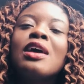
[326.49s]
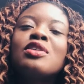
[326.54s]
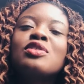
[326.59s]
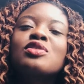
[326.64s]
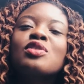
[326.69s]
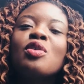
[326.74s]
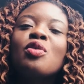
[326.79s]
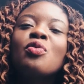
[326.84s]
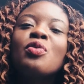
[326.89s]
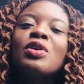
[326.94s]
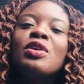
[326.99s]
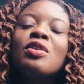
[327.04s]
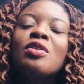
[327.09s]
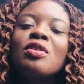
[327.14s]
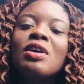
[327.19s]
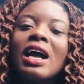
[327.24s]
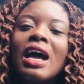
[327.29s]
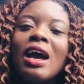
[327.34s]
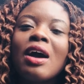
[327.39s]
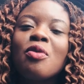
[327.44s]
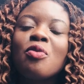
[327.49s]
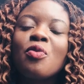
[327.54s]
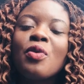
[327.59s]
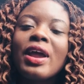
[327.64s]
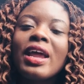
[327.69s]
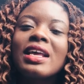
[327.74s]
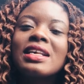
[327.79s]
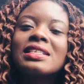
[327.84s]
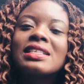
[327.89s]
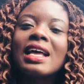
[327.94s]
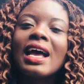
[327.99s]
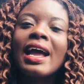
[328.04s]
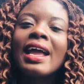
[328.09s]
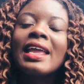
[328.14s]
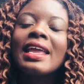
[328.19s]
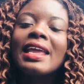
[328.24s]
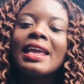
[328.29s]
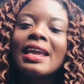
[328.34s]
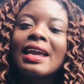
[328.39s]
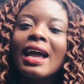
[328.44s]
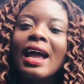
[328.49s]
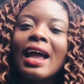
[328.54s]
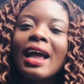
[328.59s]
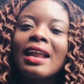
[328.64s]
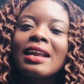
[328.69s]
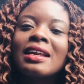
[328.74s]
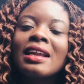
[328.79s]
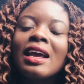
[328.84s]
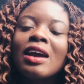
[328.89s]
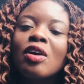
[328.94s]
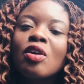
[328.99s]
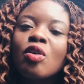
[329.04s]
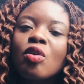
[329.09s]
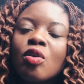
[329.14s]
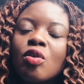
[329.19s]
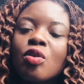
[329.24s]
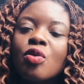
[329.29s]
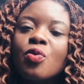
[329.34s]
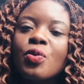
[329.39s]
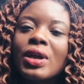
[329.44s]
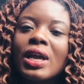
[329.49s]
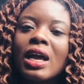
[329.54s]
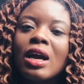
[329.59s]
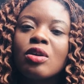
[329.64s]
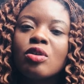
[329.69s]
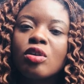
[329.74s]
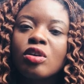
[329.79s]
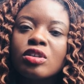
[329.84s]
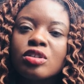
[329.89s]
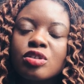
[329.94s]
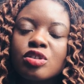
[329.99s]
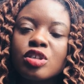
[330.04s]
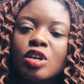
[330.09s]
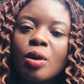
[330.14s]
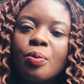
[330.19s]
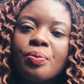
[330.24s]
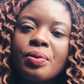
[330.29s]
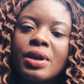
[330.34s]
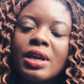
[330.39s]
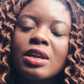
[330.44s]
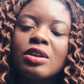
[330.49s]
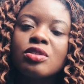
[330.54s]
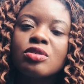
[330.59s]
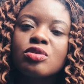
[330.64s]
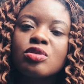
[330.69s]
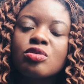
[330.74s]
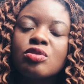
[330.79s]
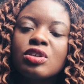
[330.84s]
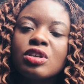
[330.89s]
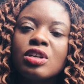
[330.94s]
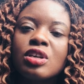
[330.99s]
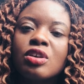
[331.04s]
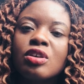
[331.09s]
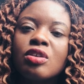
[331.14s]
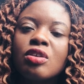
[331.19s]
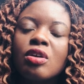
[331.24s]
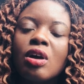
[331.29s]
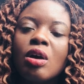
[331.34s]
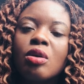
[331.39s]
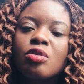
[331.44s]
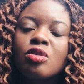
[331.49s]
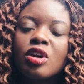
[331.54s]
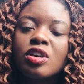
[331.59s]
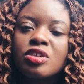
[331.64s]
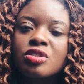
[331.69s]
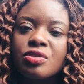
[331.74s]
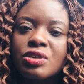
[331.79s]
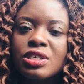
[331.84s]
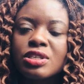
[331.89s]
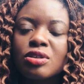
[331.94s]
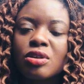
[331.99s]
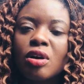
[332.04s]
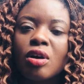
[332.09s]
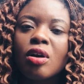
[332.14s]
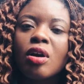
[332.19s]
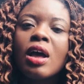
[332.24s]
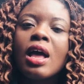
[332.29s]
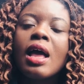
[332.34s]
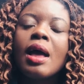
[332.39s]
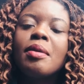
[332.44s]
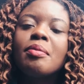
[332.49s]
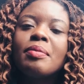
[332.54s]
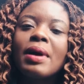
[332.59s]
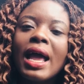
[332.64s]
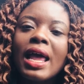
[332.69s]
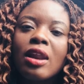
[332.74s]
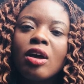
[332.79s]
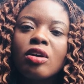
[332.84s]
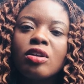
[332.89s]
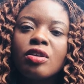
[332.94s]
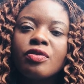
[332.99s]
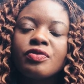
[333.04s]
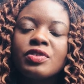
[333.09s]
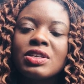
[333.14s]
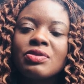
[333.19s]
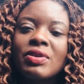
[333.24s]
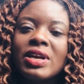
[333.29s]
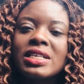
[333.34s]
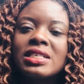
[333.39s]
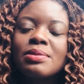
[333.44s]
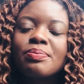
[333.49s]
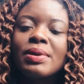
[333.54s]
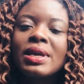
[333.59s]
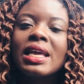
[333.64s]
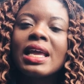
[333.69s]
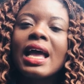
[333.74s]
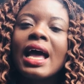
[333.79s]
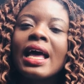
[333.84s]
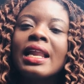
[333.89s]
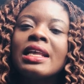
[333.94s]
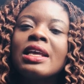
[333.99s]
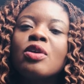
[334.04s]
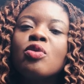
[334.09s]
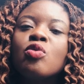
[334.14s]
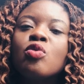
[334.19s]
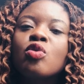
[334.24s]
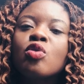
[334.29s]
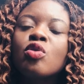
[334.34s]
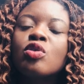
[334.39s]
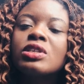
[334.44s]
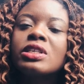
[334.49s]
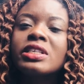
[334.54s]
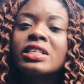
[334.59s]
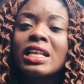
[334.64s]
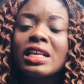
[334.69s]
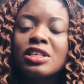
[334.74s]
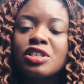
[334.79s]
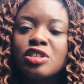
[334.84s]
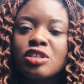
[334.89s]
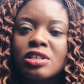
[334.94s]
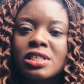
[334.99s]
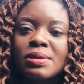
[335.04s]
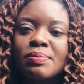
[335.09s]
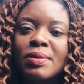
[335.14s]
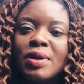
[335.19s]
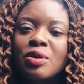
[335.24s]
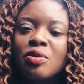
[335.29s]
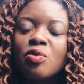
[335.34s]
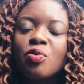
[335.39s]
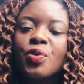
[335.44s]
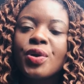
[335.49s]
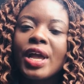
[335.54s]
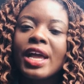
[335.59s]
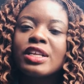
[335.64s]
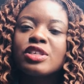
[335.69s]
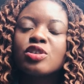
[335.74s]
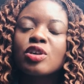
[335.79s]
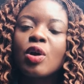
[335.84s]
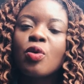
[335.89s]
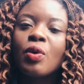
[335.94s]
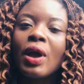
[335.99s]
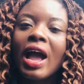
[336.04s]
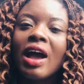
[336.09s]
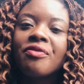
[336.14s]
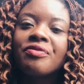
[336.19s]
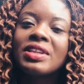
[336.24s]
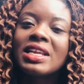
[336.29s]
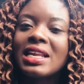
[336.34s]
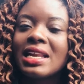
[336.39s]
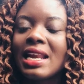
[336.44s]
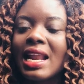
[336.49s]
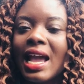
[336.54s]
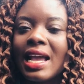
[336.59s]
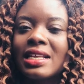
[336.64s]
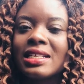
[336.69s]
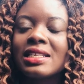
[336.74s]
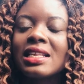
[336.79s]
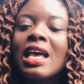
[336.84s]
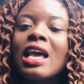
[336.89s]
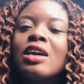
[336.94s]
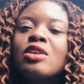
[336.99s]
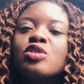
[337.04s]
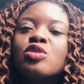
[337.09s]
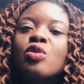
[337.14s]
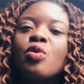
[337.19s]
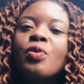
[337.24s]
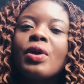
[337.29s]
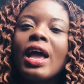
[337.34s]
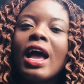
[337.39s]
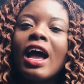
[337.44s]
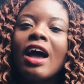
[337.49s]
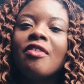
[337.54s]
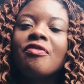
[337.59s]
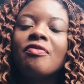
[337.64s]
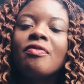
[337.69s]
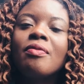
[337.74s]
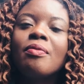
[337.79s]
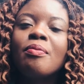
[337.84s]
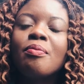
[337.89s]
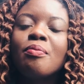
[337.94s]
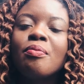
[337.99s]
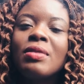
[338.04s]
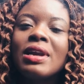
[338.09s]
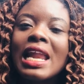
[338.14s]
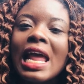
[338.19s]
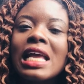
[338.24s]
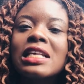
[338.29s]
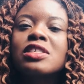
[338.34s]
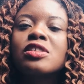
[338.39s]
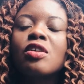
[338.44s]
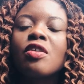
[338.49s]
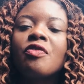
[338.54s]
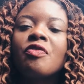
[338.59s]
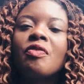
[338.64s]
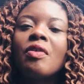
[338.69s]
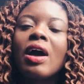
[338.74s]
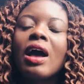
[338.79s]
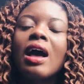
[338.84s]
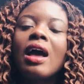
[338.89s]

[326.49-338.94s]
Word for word: So we look at ways that he can cook we can go to shopping to the uh, grocery store buy a lot of the recipe and he will cook the delicious meal we enjoy we have date night so we have less of